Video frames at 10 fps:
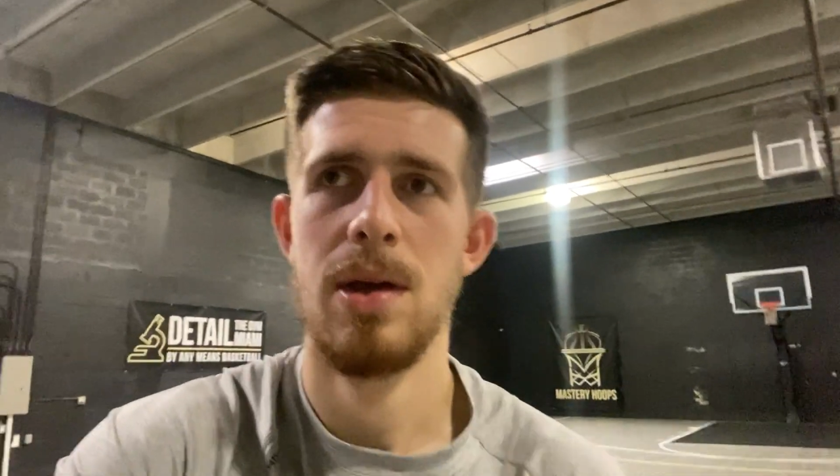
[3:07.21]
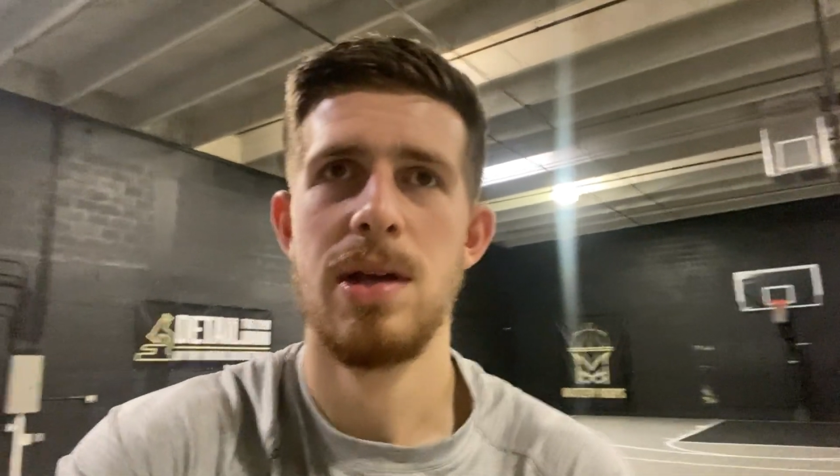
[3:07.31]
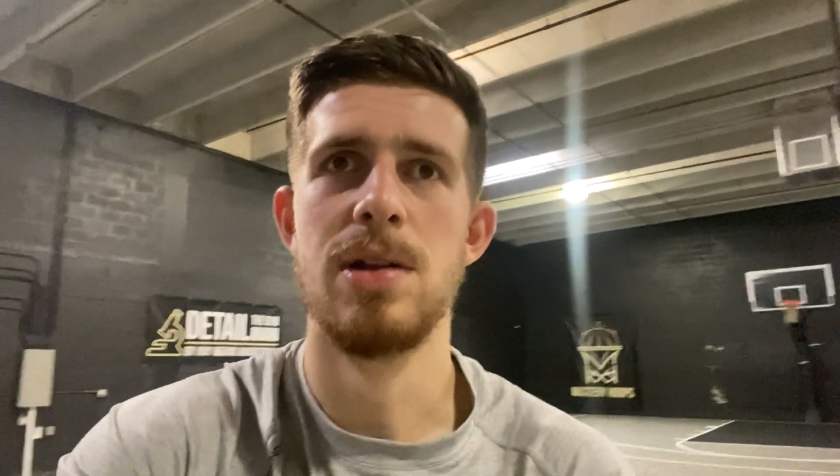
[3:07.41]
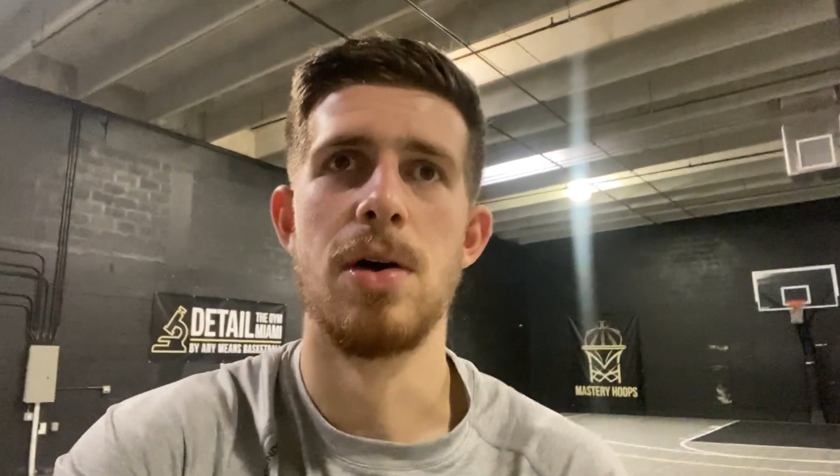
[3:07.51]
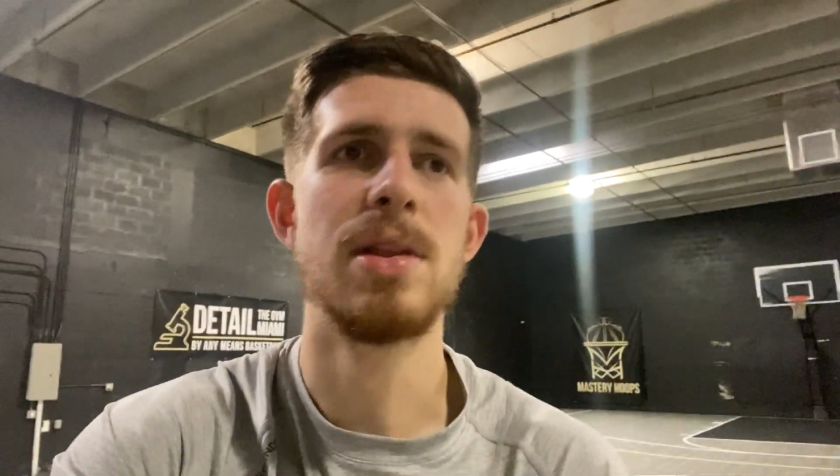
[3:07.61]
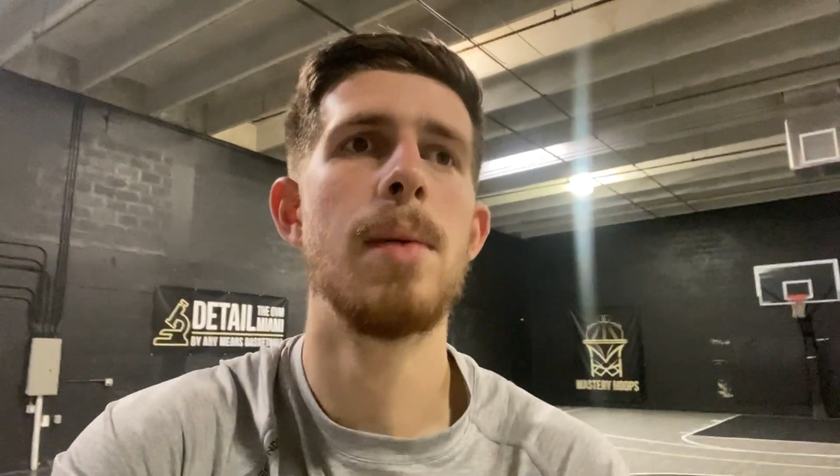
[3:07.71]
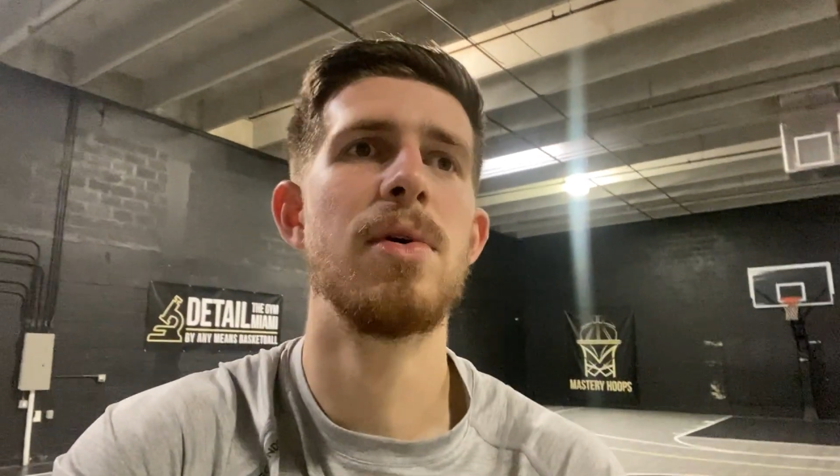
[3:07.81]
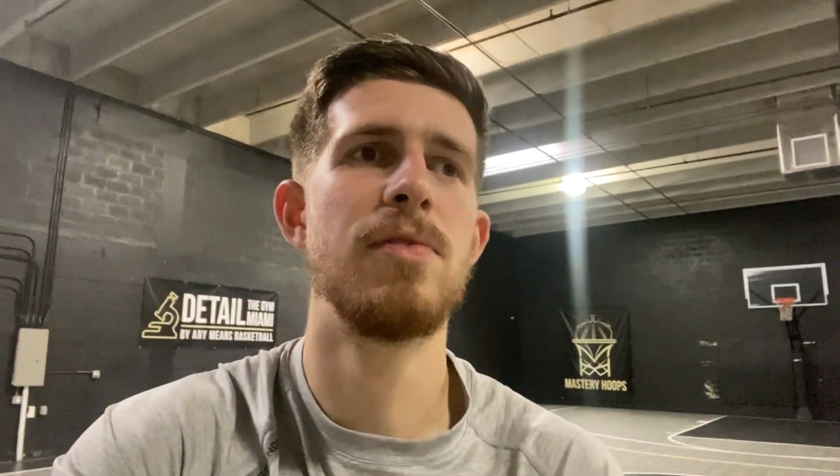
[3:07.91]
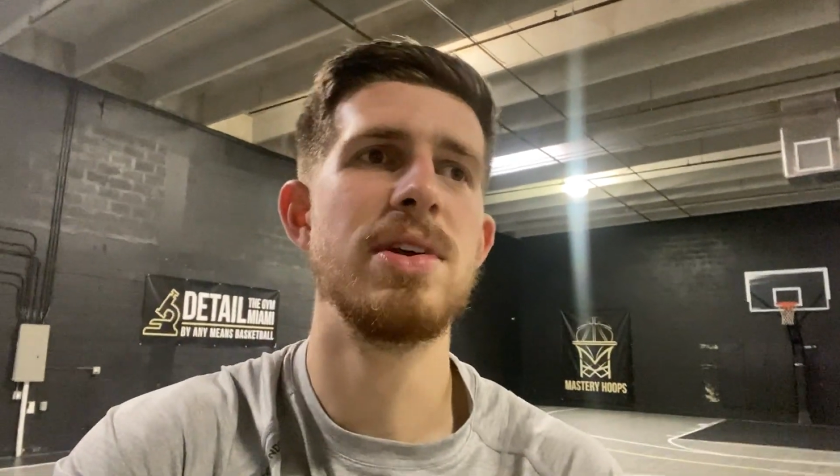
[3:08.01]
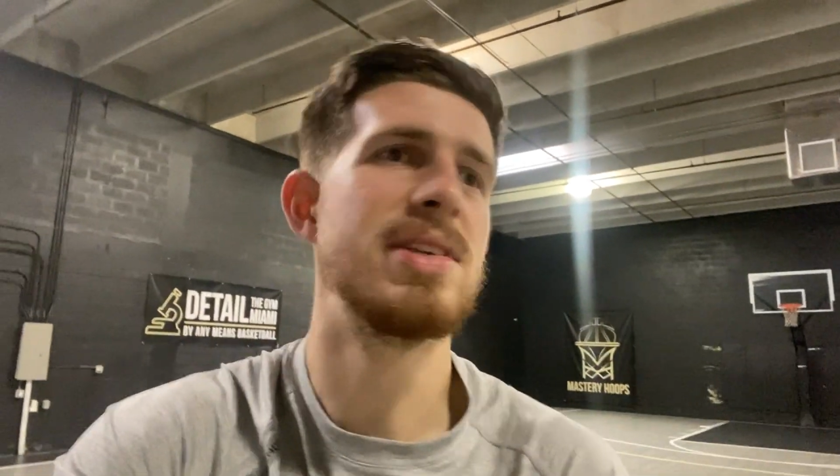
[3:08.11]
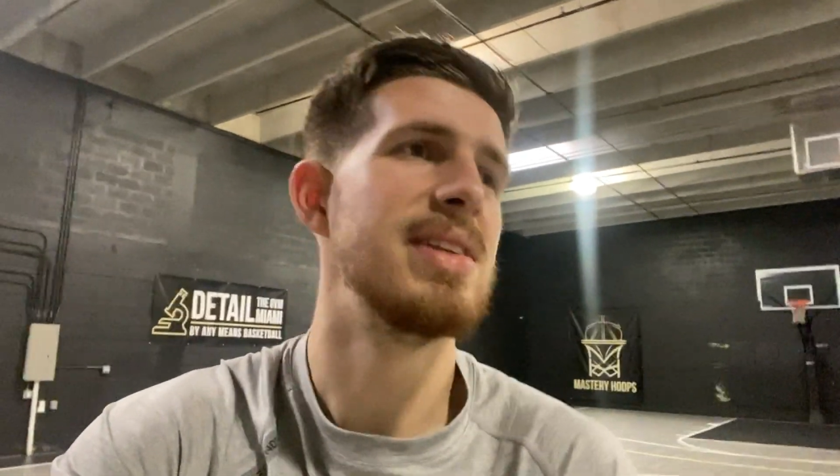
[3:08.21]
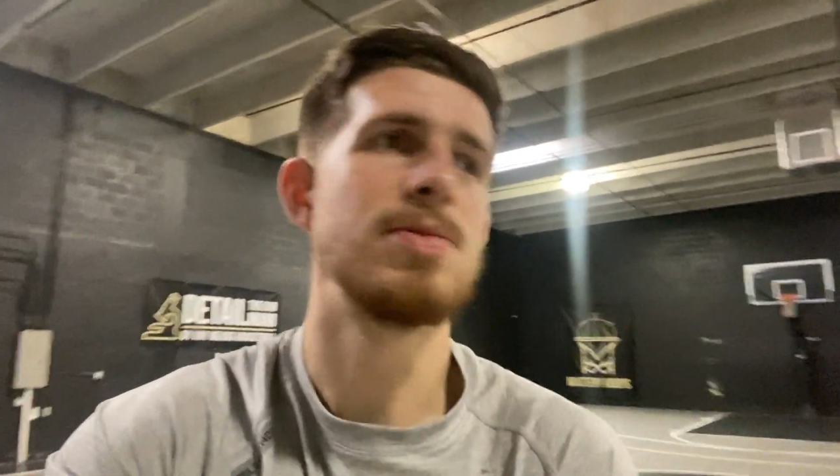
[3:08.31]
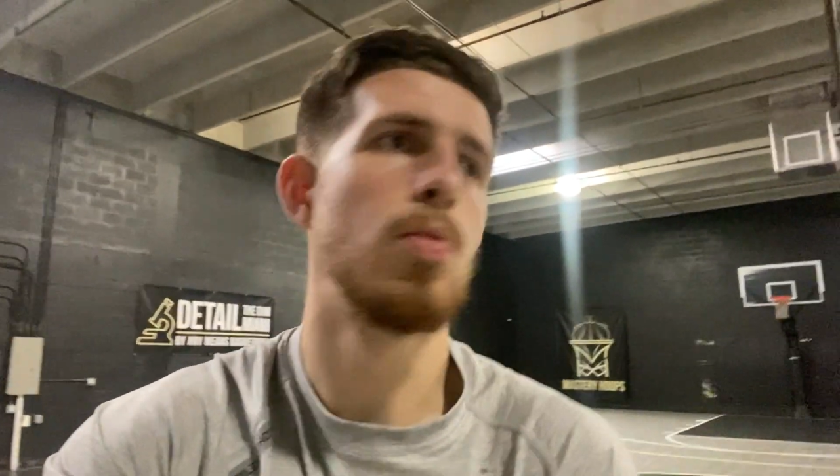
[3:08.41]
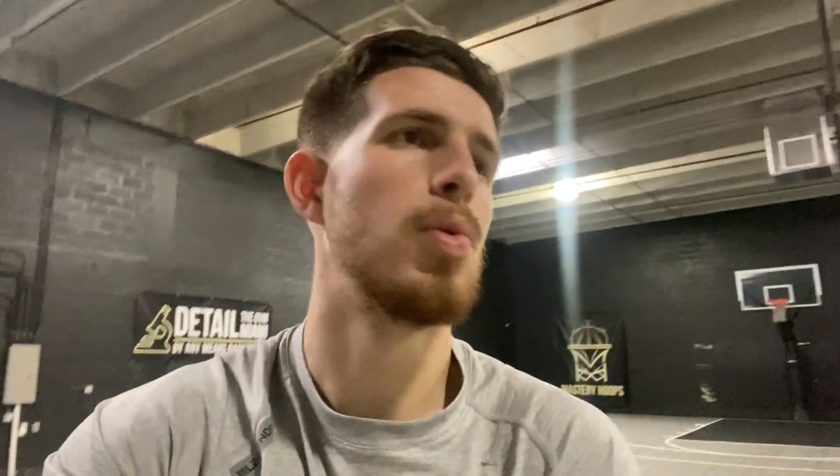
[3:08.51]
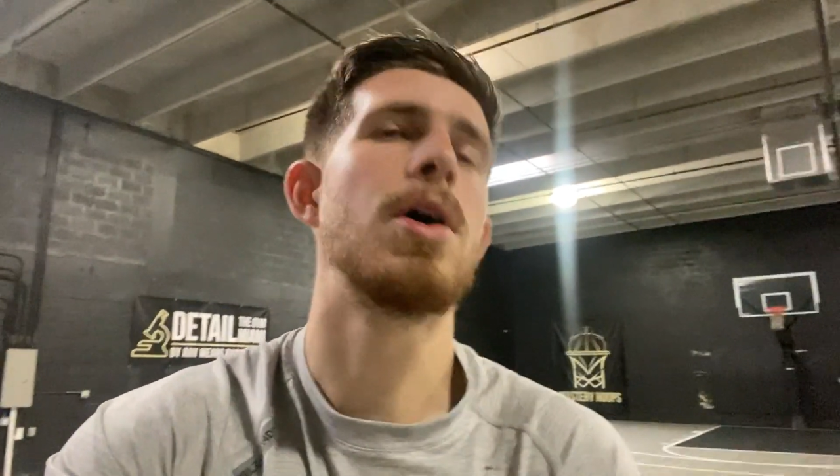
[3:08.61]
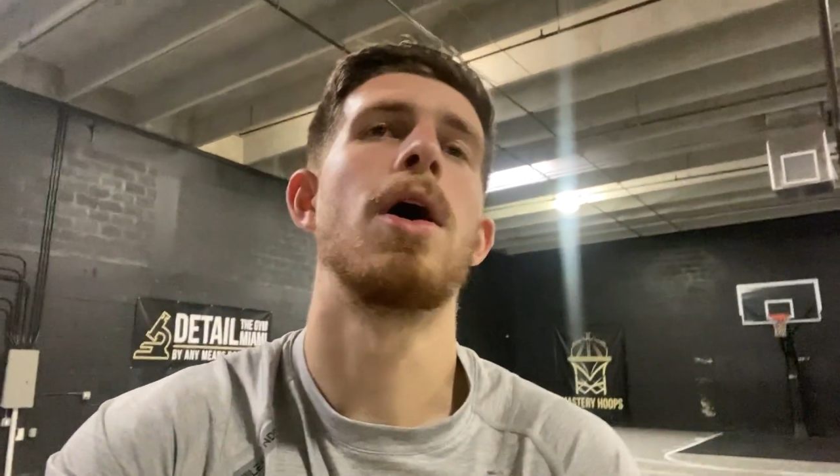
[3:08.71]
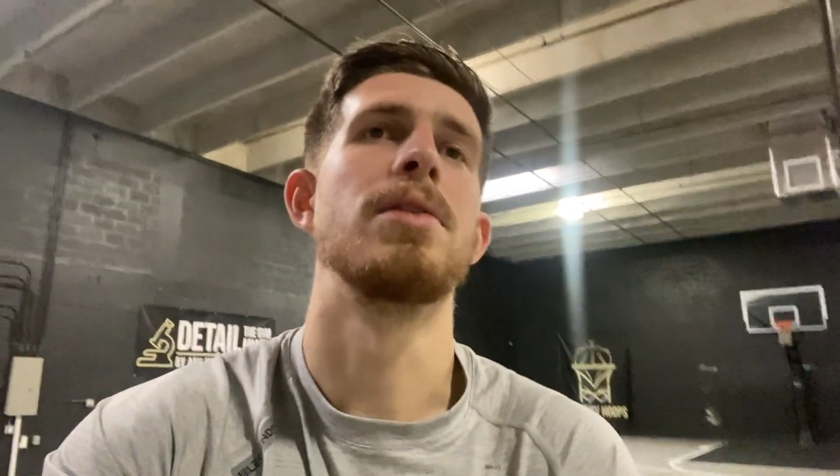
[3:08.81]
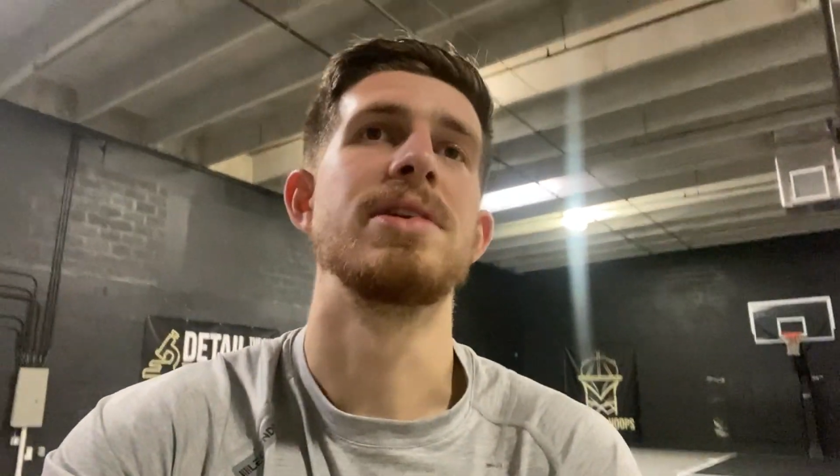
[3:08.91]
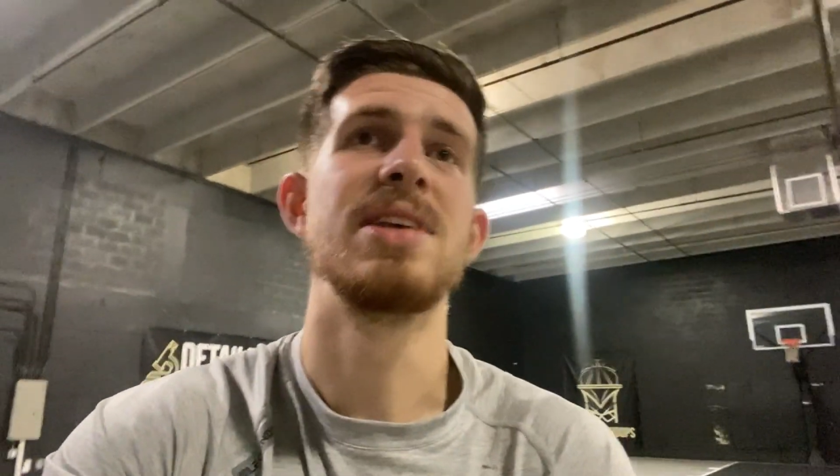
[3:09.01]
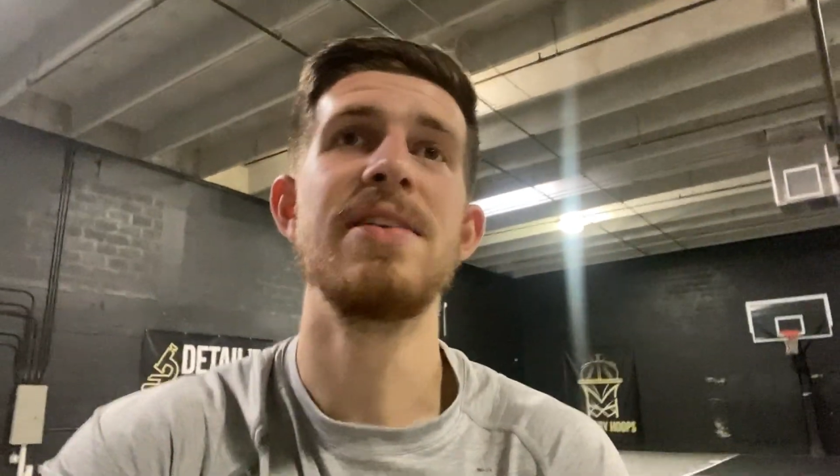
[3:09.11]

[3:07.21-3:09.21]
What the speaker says: a number of reasons, regardless,